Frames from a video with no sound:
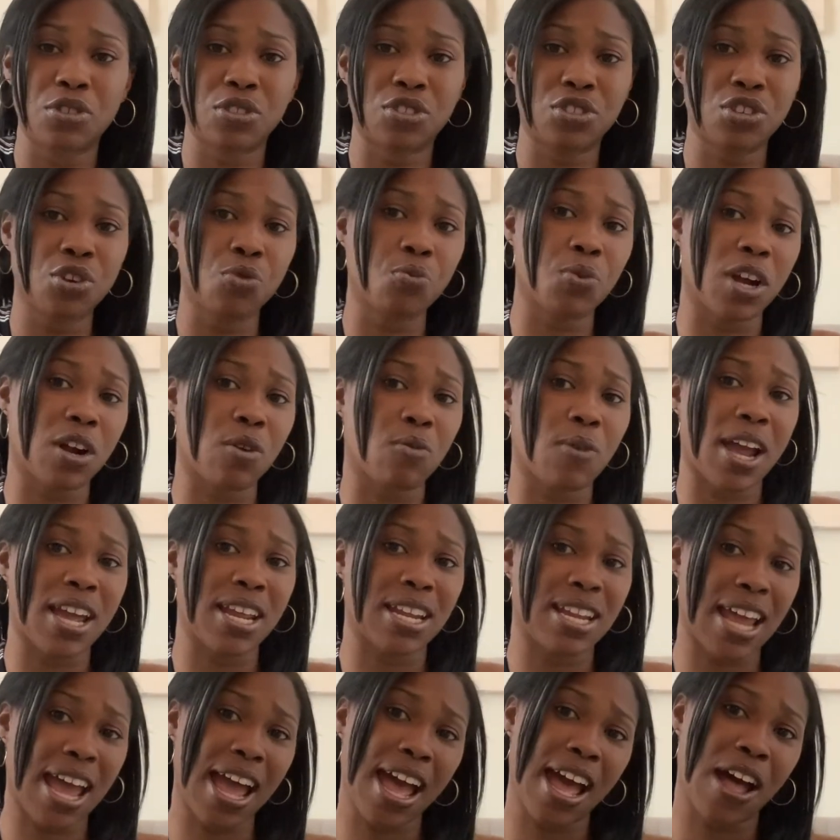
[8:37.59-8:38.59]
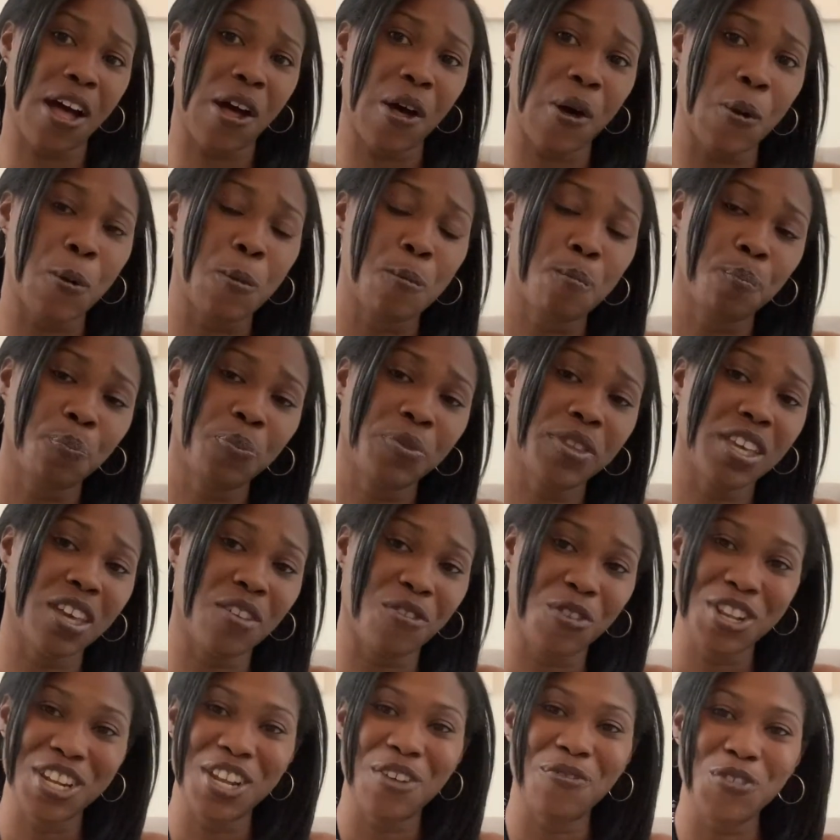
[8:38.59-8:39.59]
to where right now,
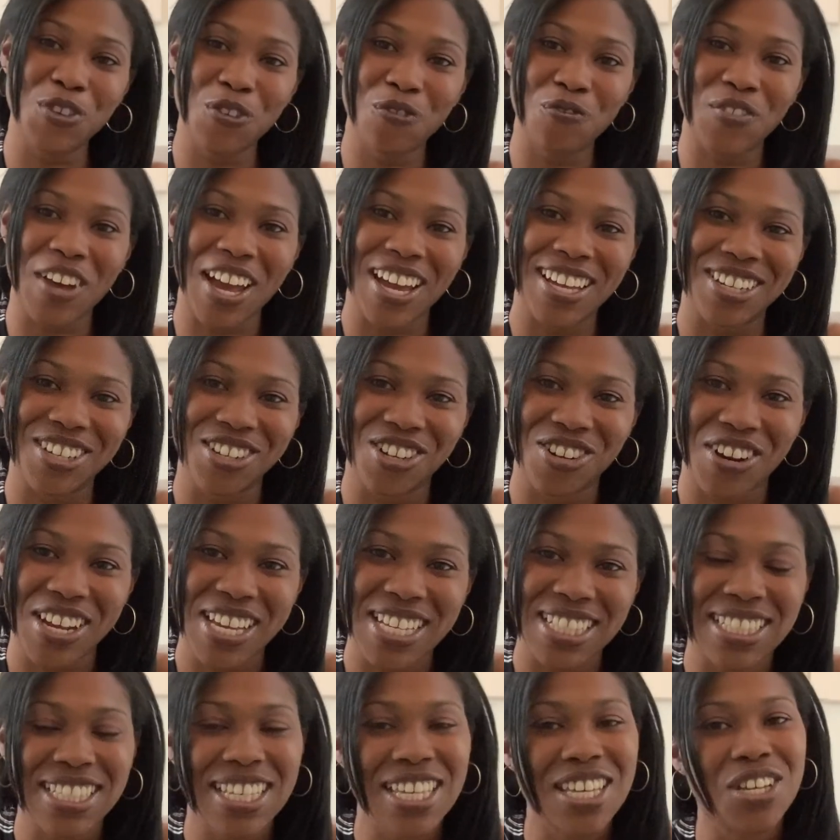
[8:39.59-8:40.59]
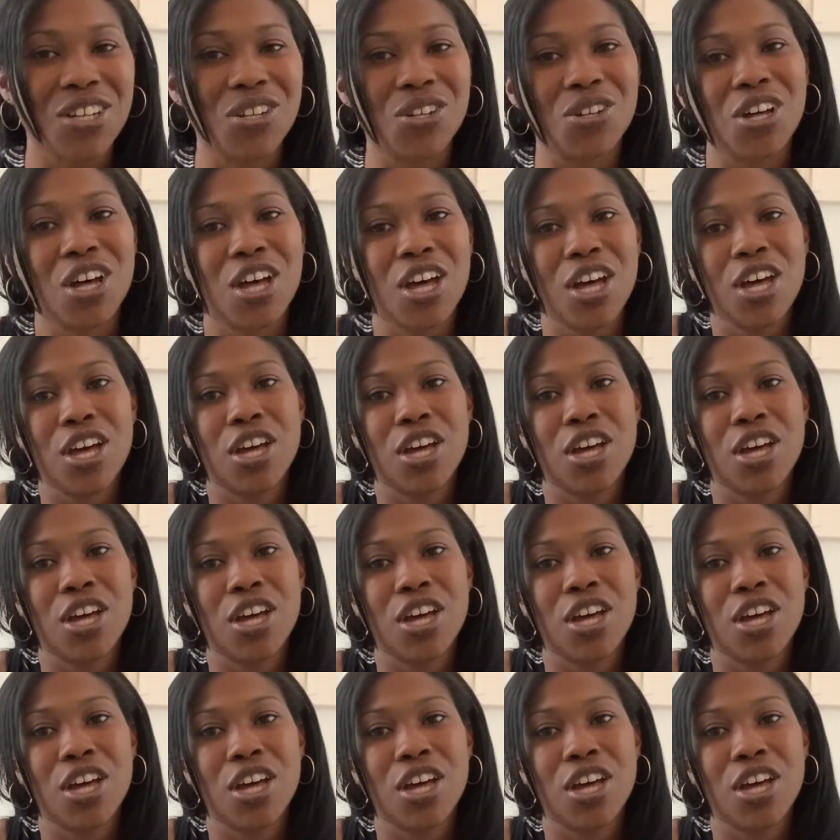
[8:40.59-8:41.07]
even if you find a great deal,